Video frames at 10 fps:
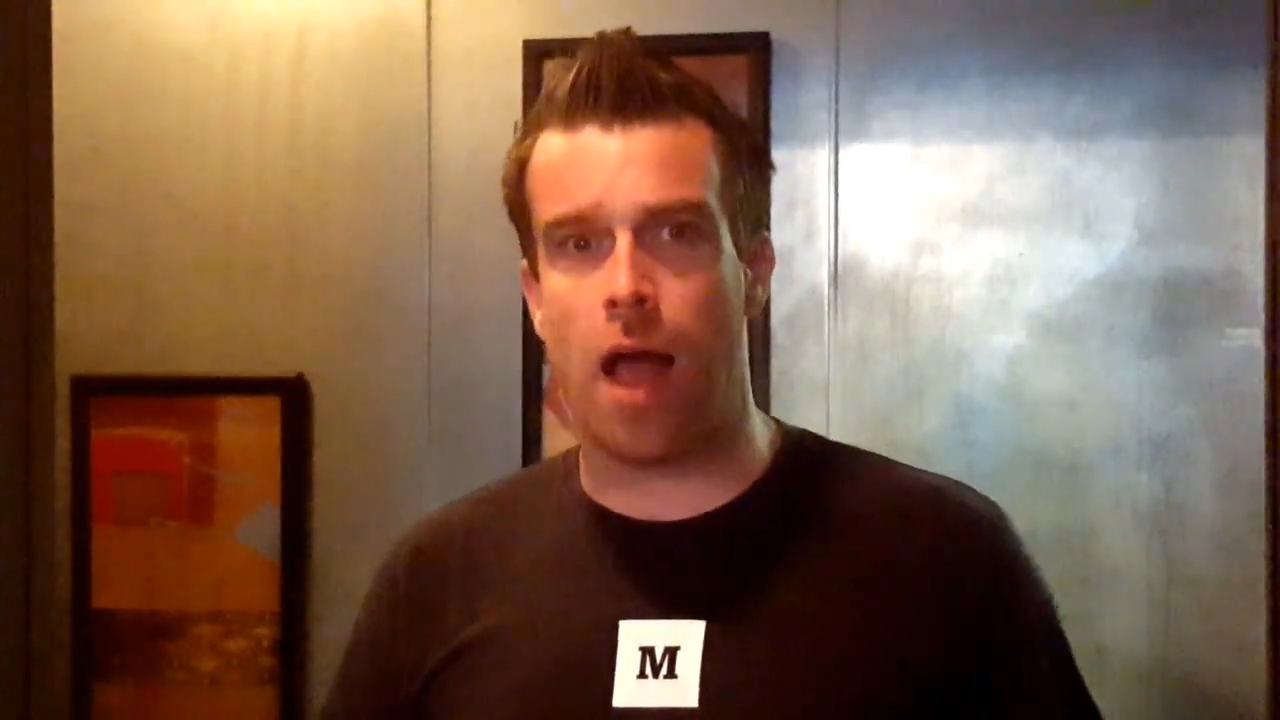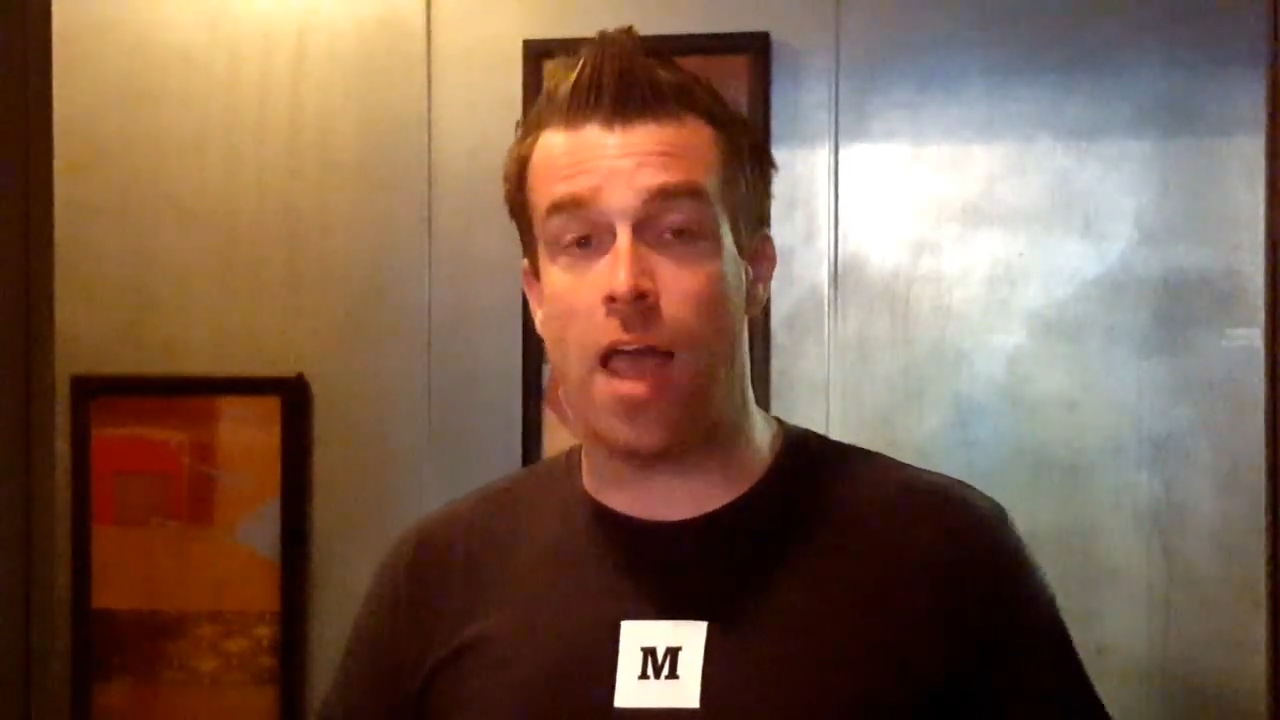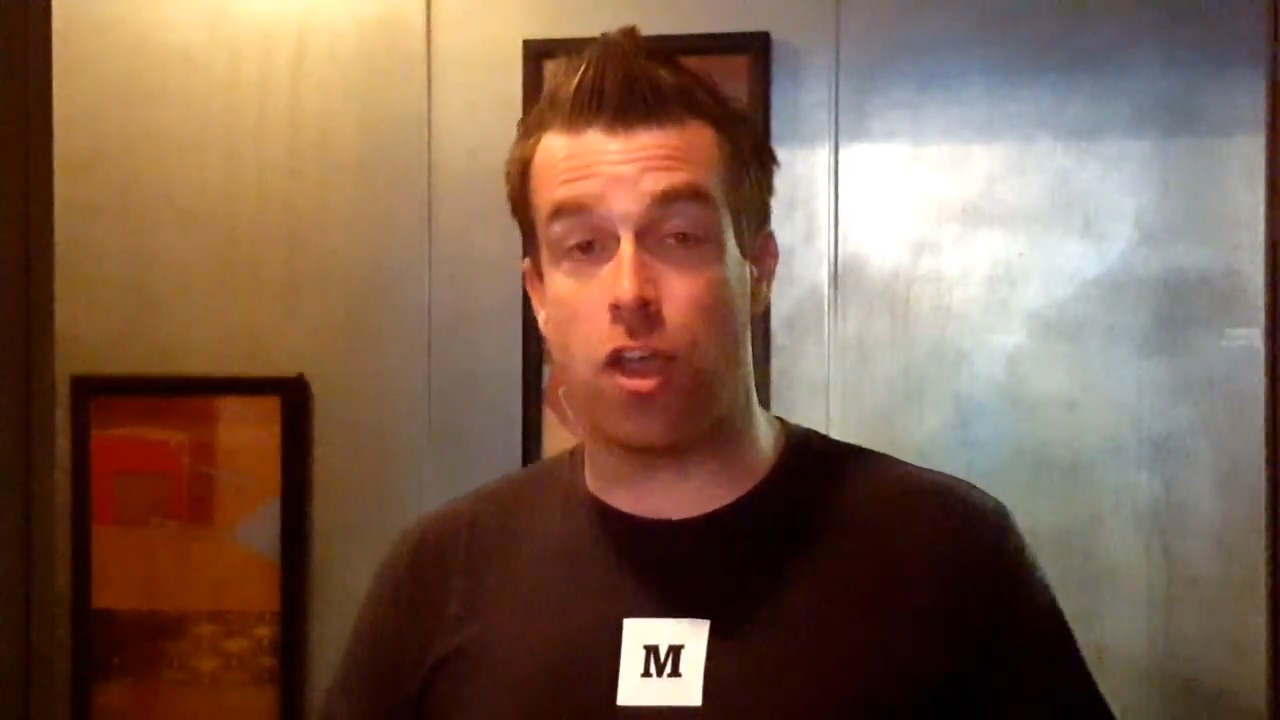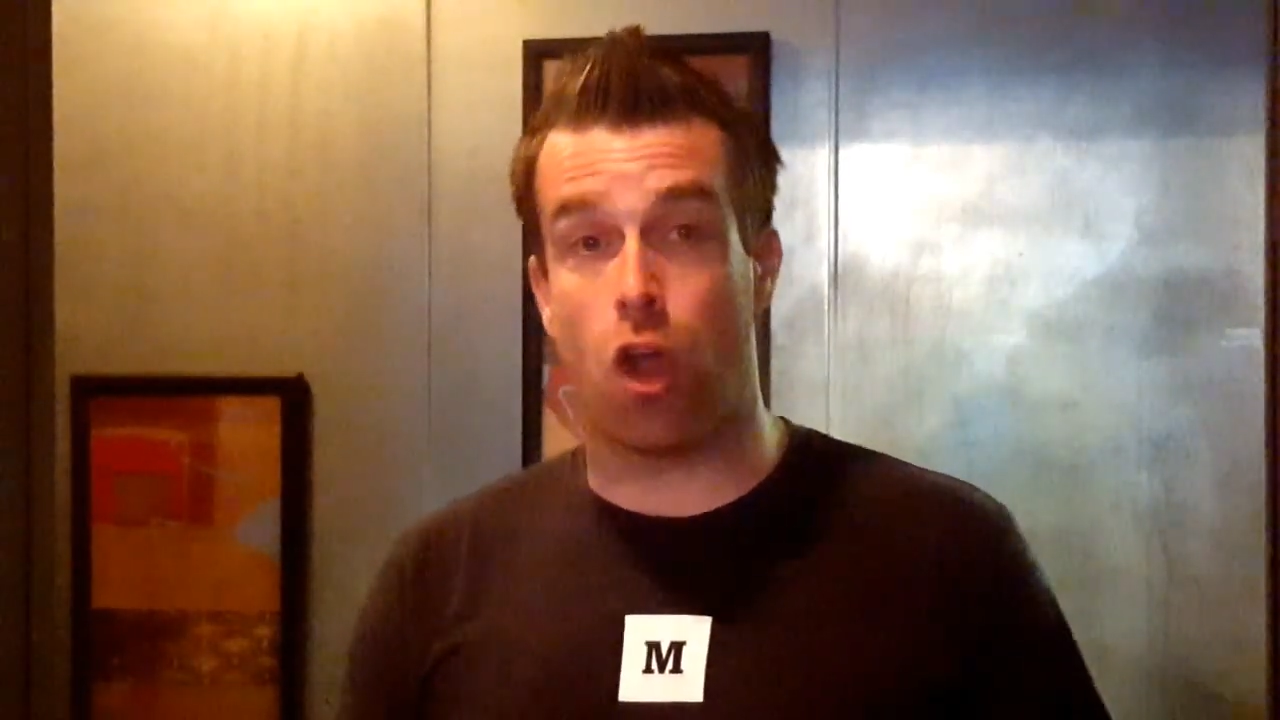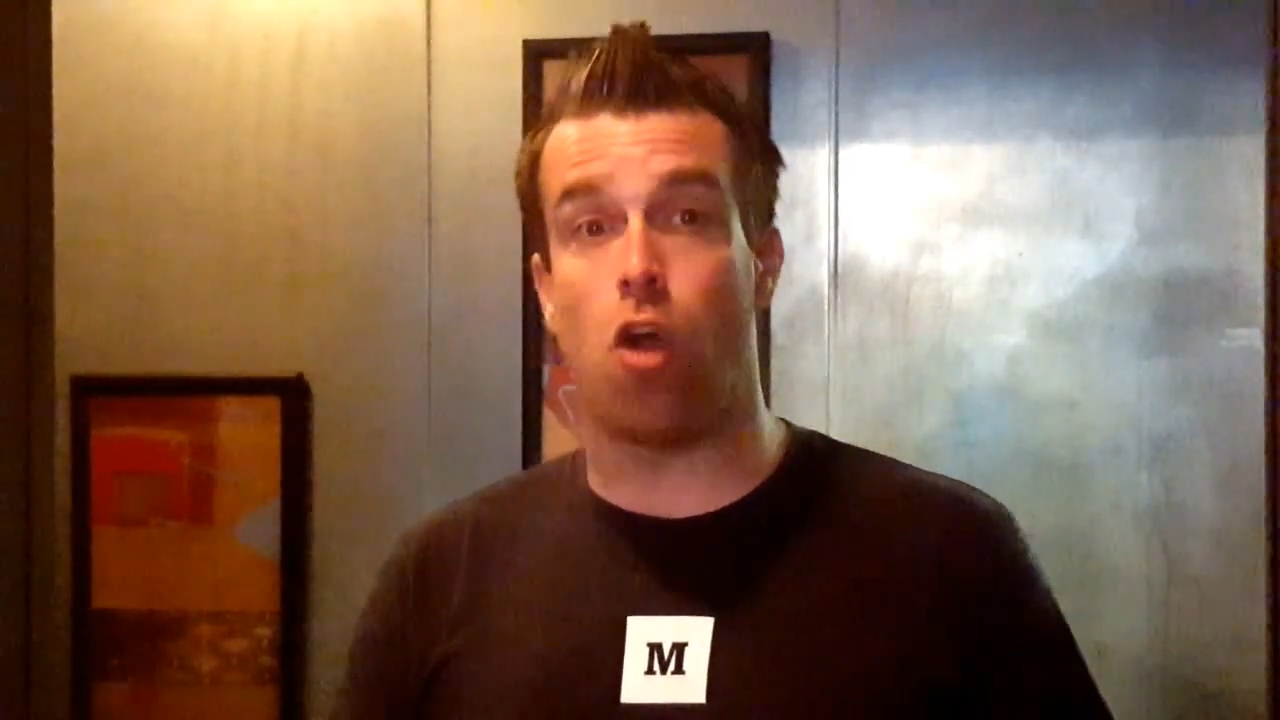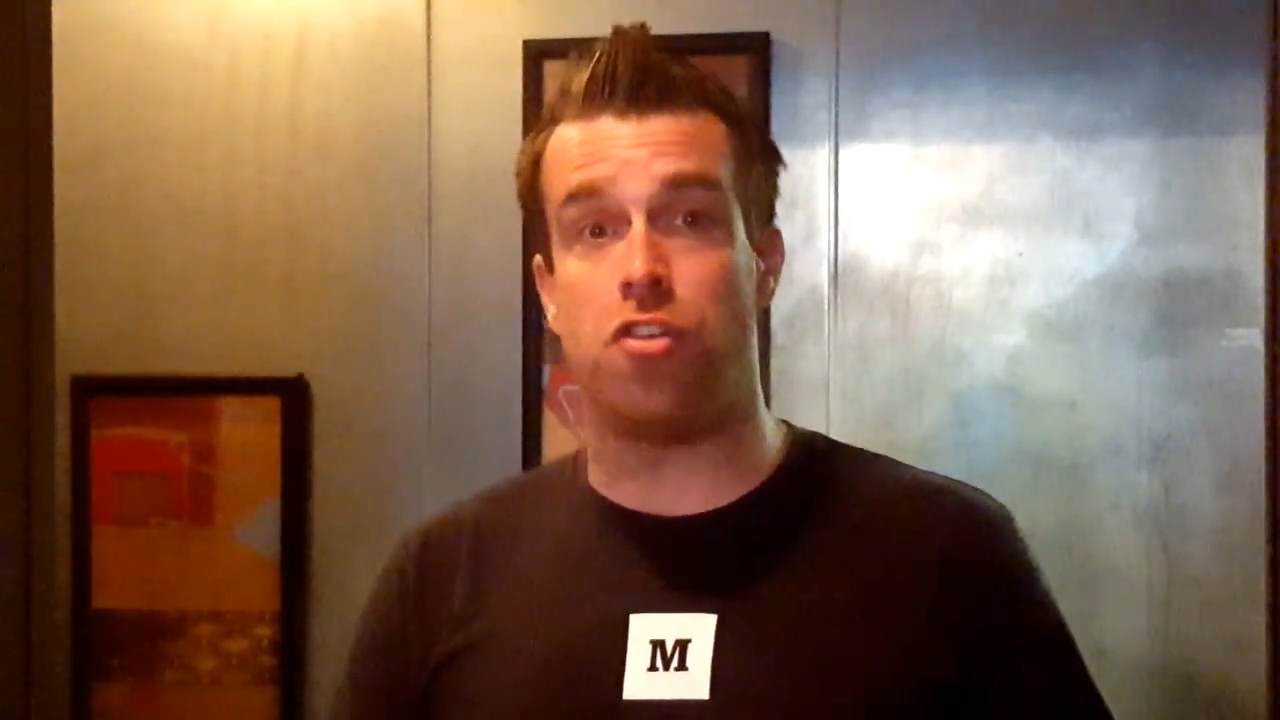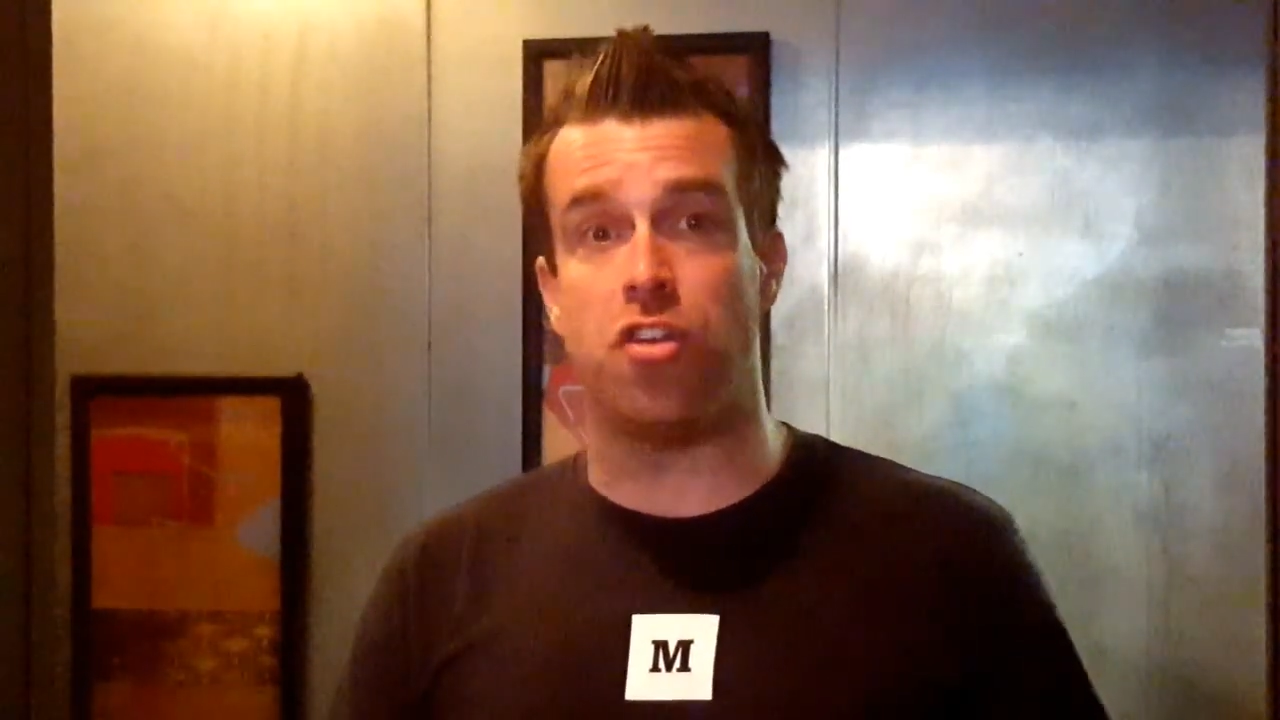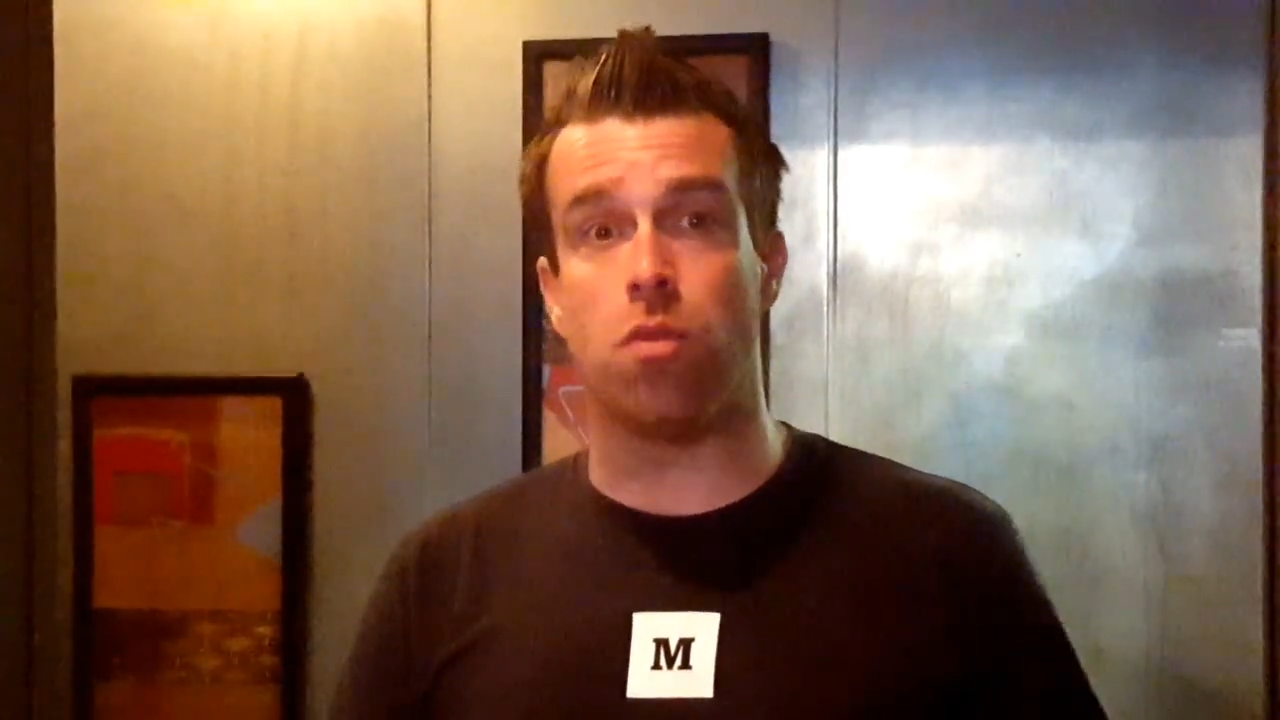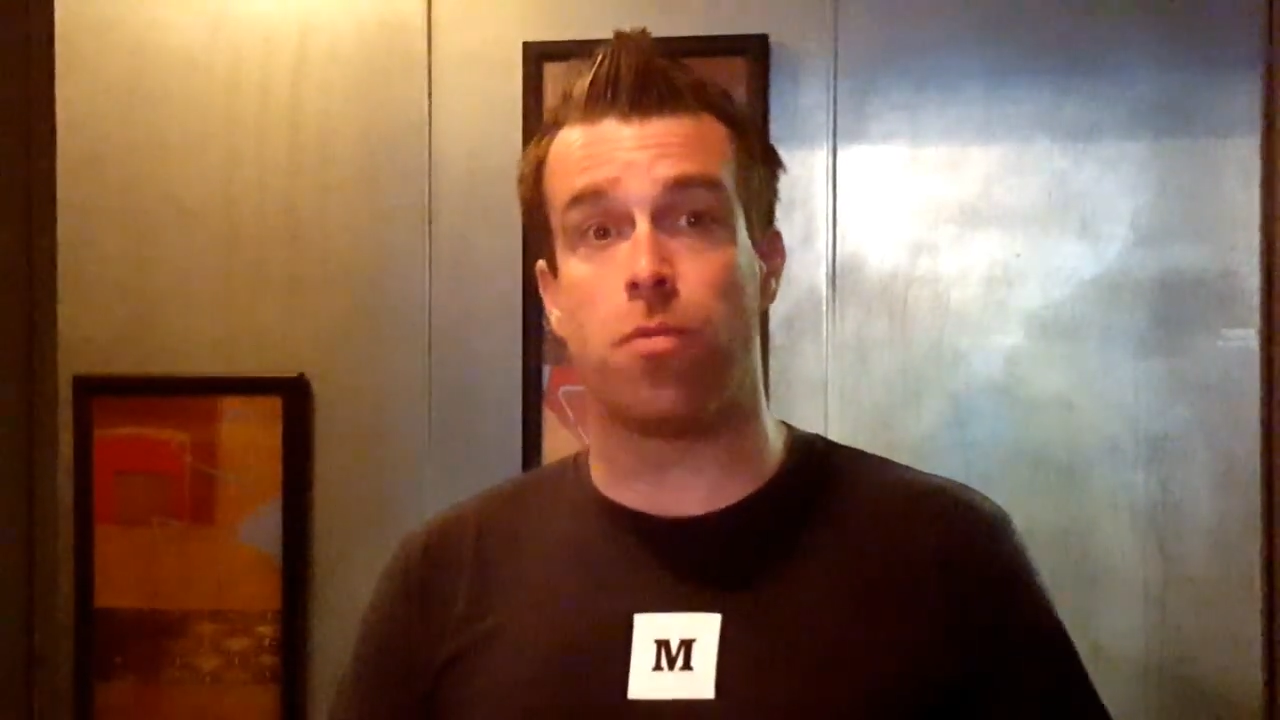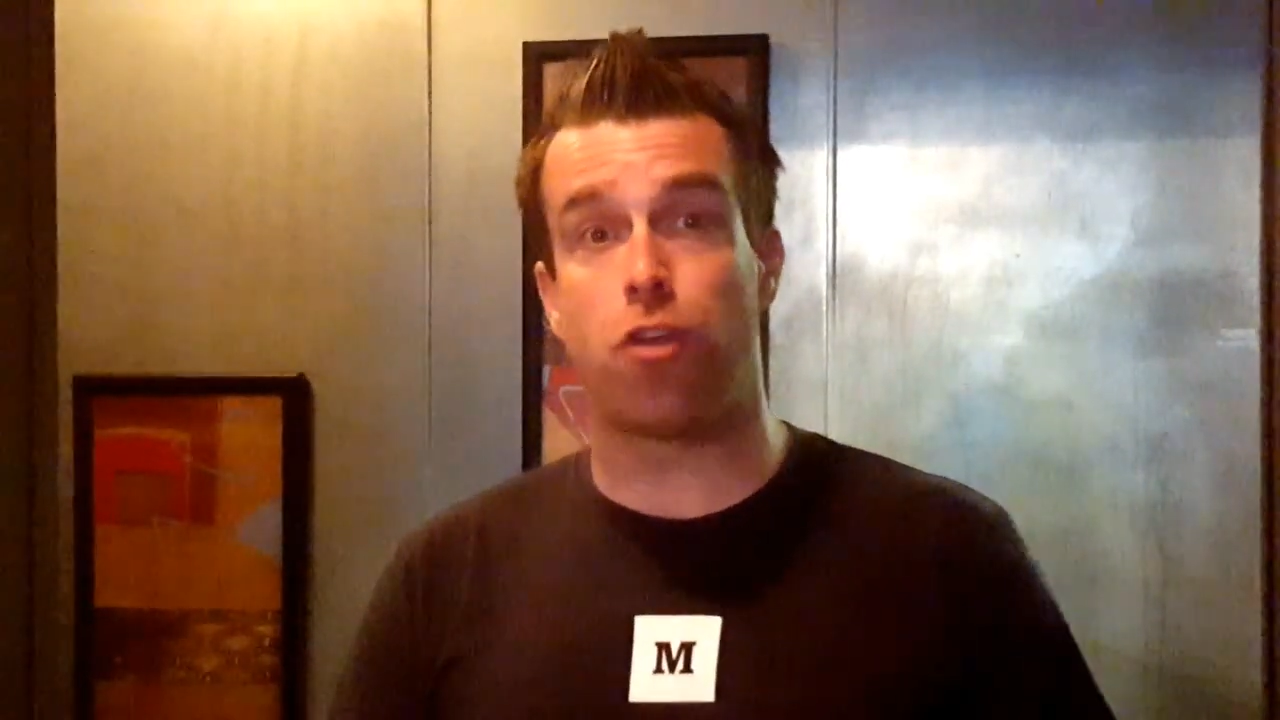I encourage you,